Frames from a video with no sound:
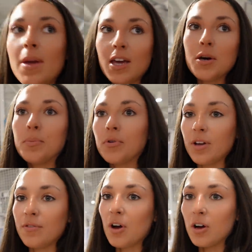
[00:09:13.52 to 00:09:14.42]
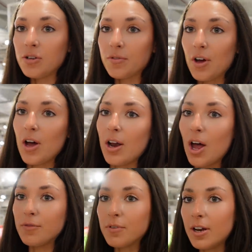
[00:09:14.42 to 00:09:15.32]
big brief kind of girl.
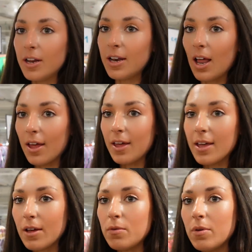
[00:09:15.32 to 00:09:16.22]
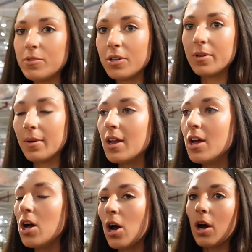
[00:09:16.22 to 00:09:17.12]
I really like,
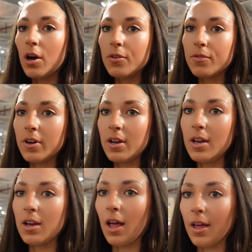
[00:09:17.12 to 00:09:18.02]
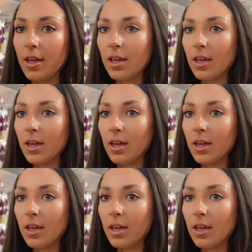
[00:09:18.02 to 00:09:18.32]
I really like